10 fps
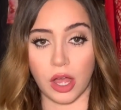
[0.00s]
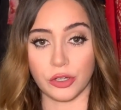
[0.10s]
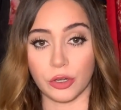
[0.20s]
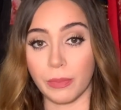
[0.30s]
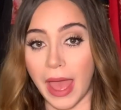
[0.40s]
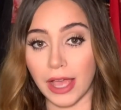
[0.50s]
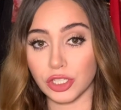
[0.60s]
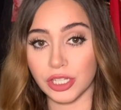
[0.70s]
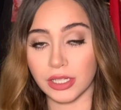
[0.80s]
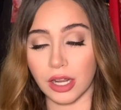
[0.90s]
on your
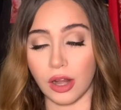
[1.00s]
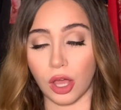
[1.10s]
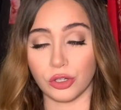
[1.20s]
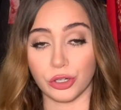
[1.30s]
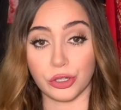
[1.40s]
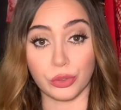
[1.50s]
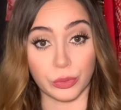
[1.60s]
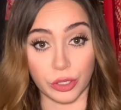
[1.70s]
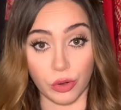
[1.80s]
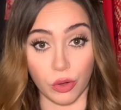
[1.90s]
passion and on your
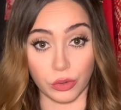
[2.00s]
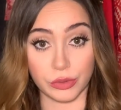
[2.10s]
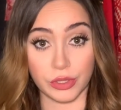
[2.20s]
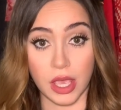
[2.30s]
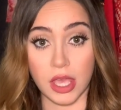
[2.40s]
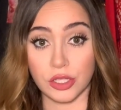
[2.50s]
career goals.